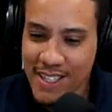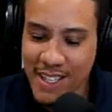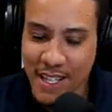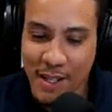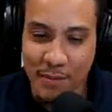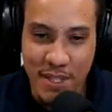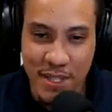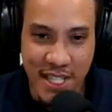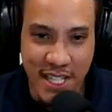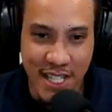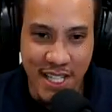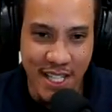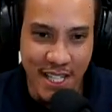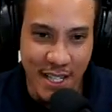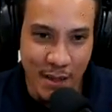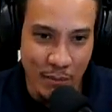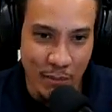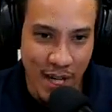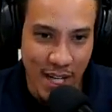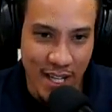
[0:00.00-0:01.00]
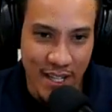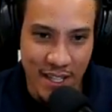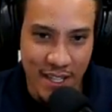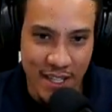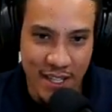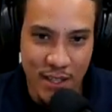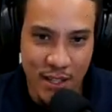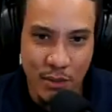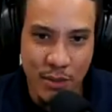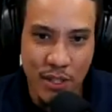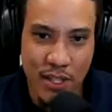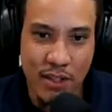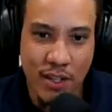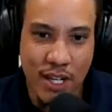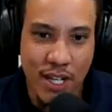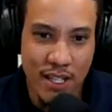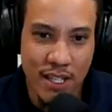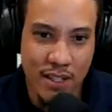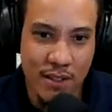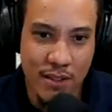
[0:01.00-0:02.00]
to MTE and buy this, you wouldn't know
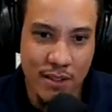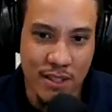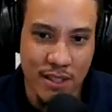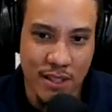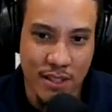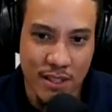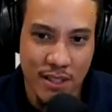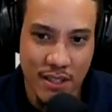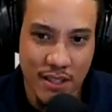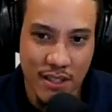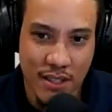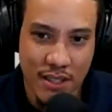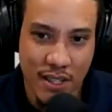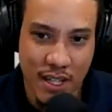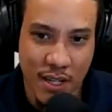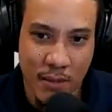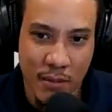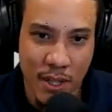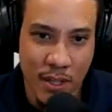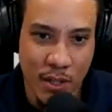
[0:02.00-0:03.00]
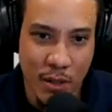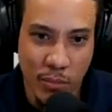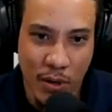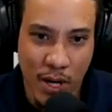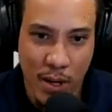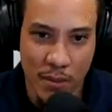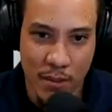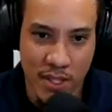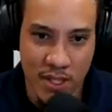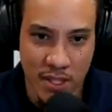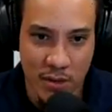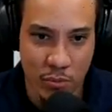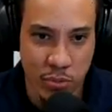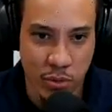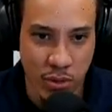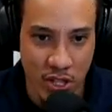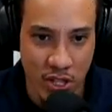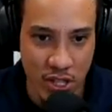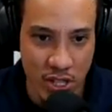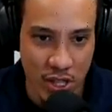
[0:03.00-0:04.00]
how to use it. I mean, you'll probably just
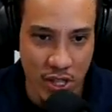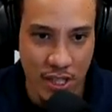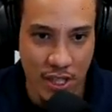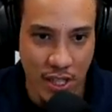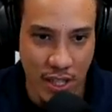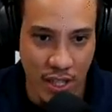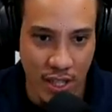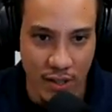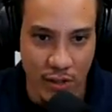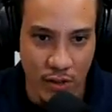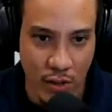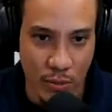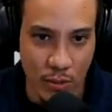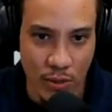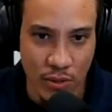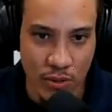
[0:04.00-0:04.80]
push it like a normal